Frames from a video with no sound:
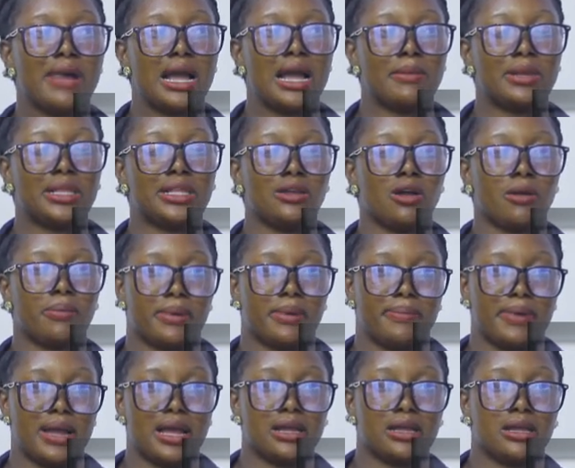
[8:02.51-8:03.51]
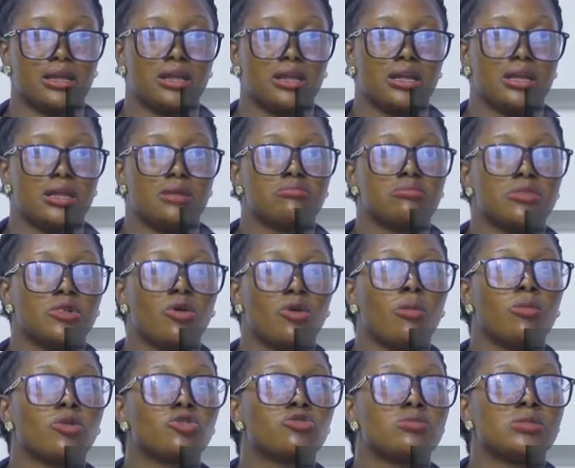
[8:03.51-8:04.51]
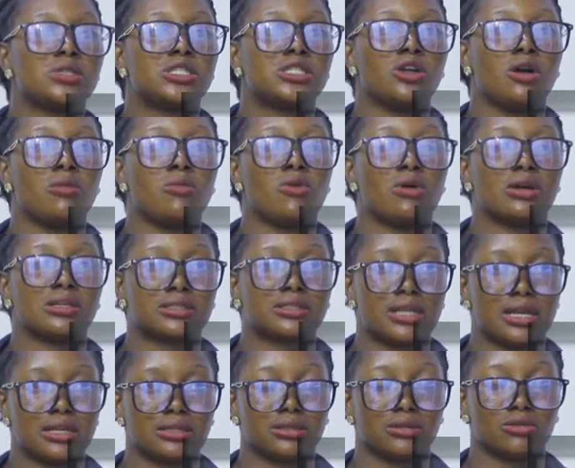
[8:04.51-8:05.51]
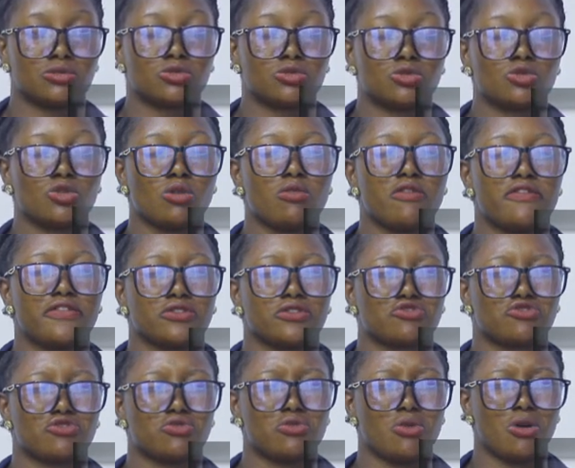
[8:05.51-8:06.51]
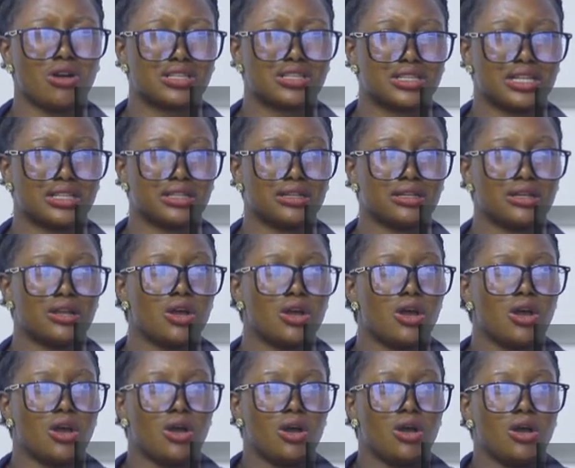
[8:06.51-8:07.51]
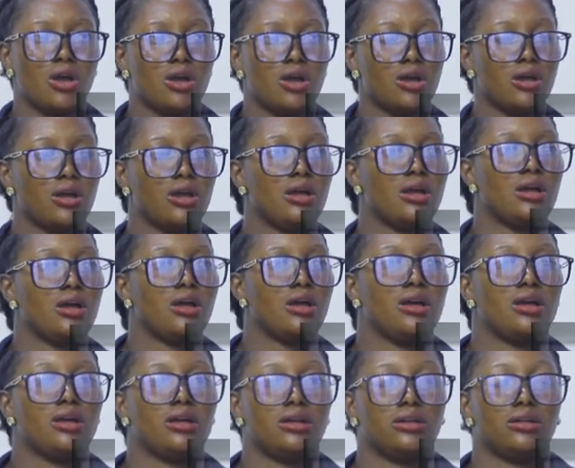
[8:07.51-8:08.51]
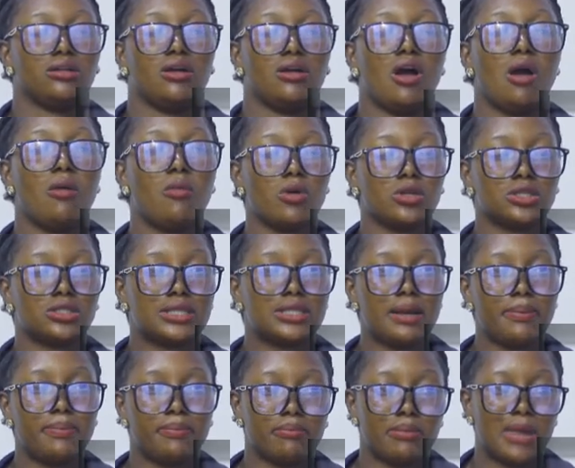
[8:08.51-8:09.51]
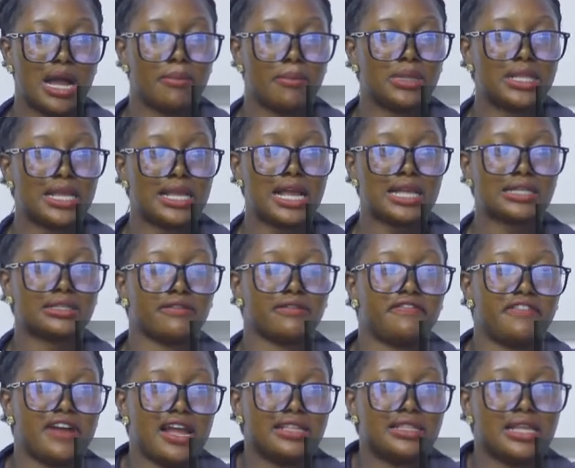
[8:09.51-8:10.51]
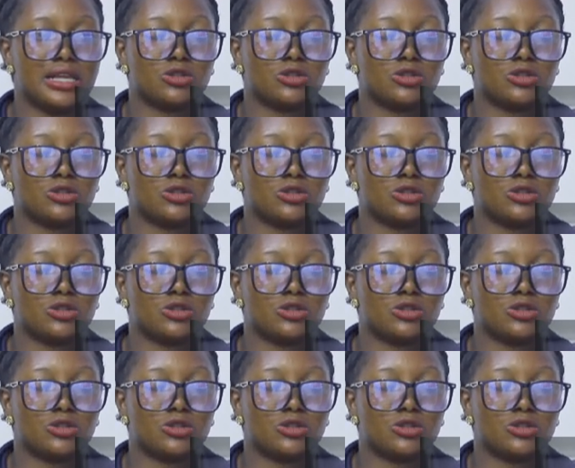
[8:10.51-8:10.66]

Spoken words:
It's calendar no, any activities, no. Said your quo year, you know. And this time, he said, yet, you know. How was it like?